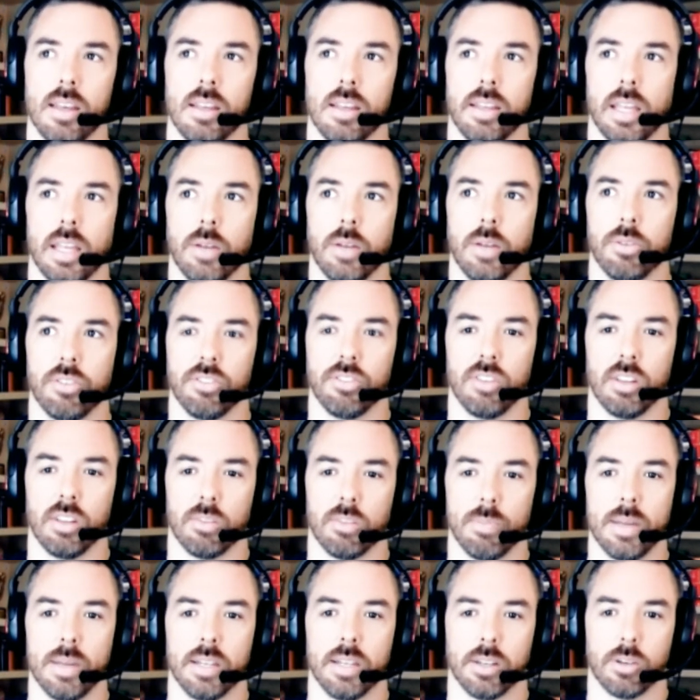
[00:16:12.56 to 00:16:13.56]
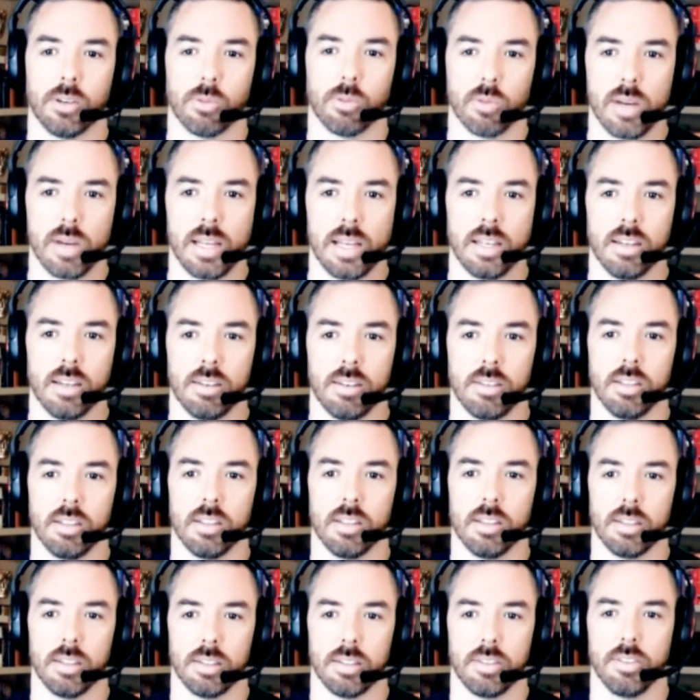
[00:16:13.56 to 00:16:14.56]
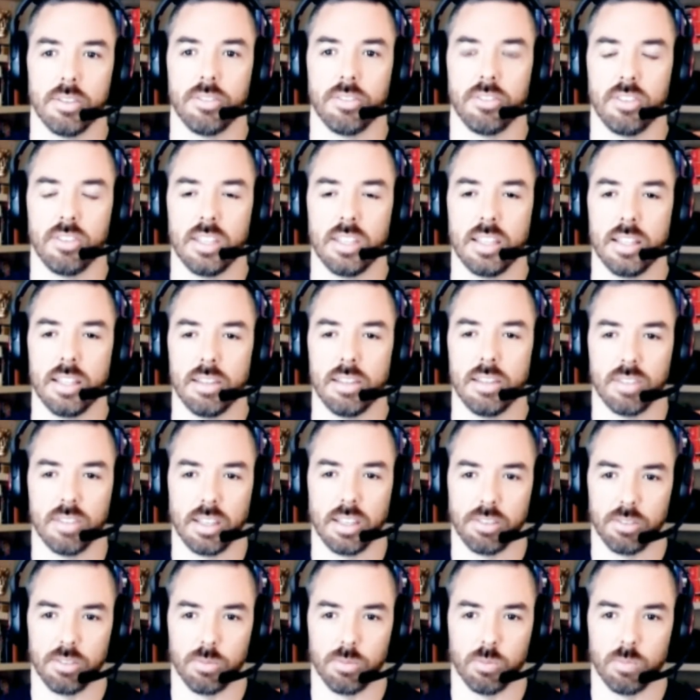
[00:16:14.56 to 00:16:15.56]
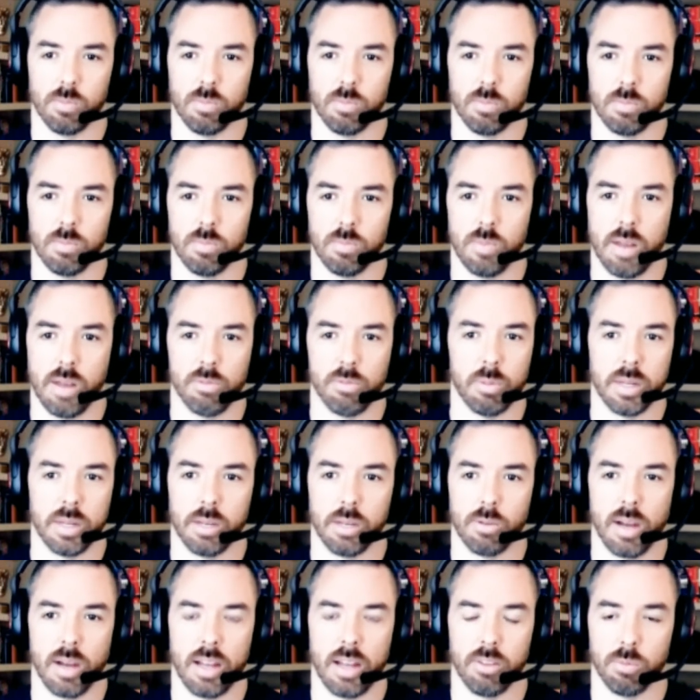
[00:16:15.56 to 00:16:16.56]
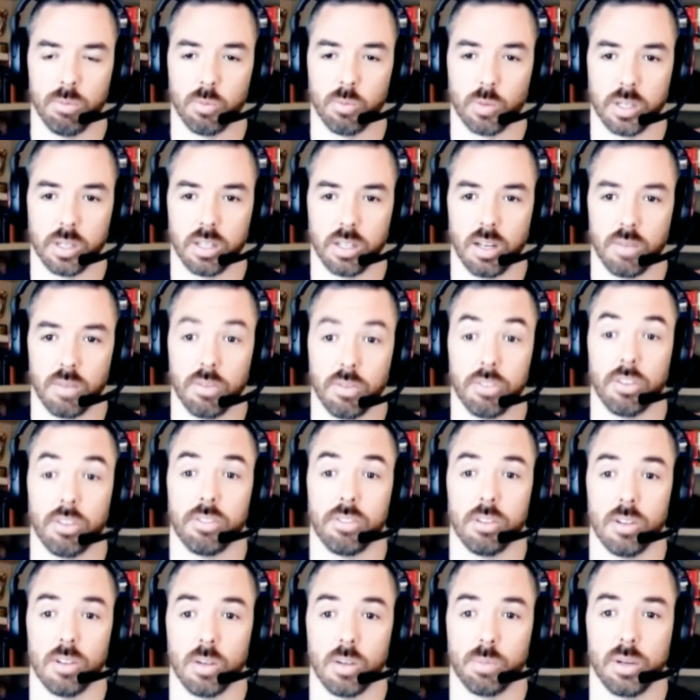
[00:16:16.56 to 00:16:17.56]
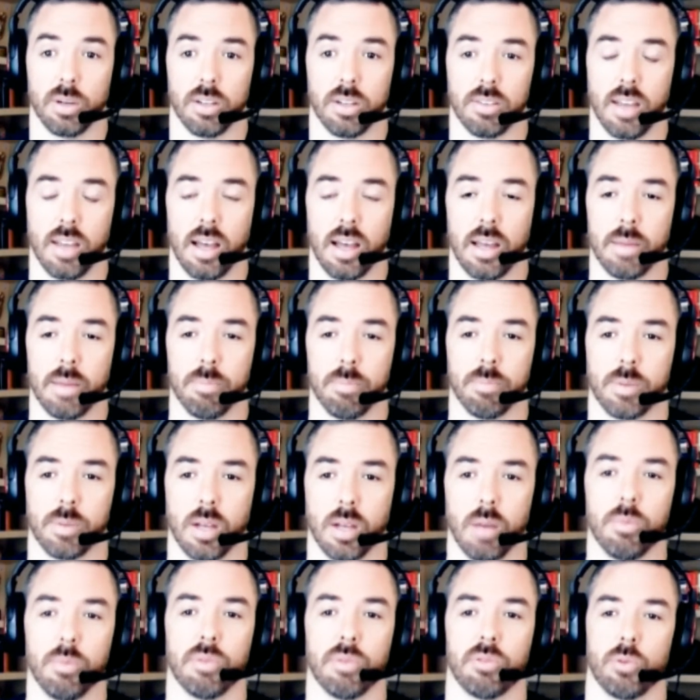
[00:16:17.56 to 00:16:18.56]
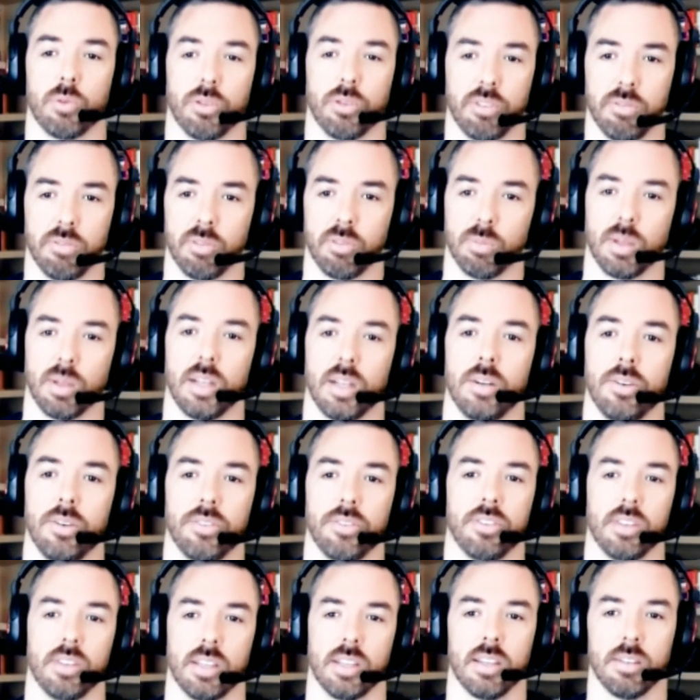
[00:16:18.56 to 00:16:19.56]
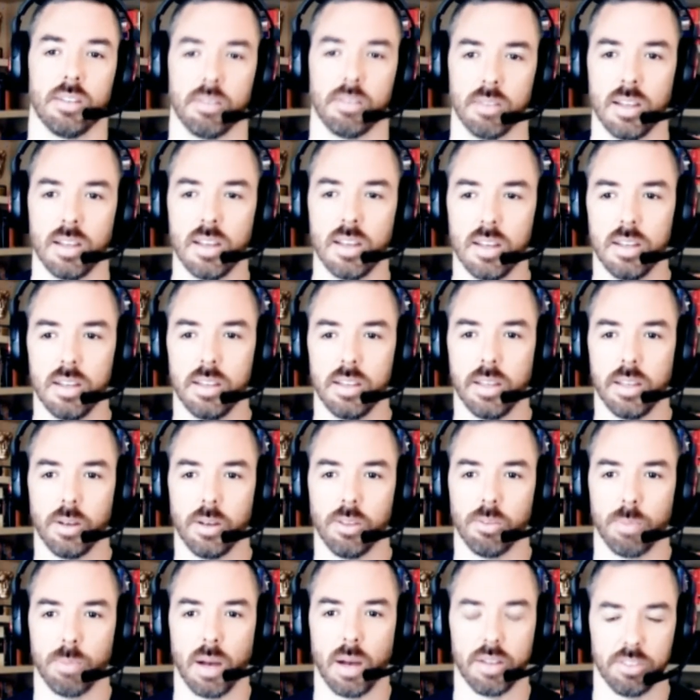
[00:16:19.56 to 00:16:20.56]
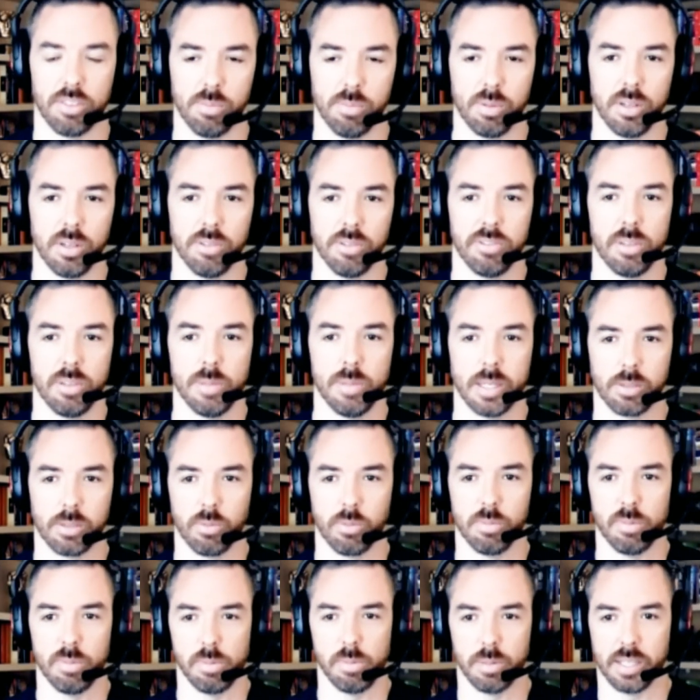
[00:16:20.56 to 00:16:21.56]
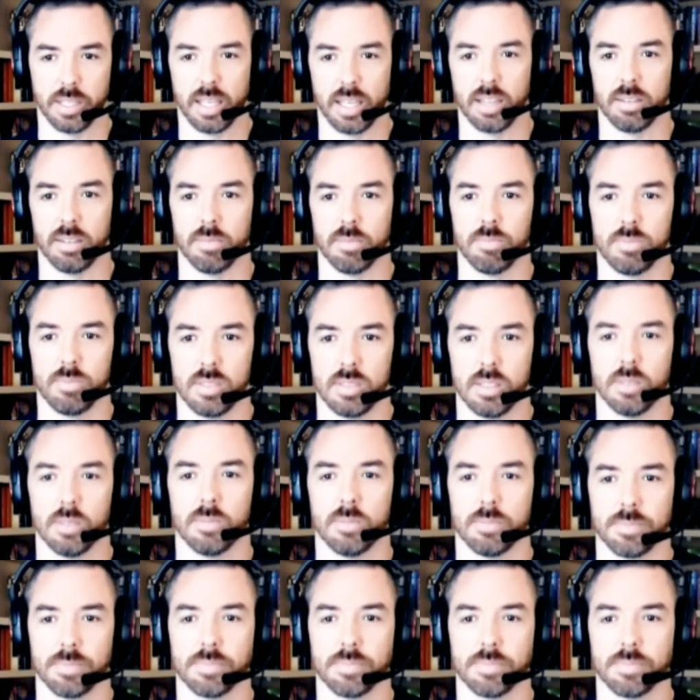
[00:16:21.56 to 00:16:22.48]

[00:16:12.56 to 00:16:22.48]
it's been great to see these things that everybody at Riot has been working on for such a long period of time come to fruition for players and getting this positive player feedback that we've been able to get. So.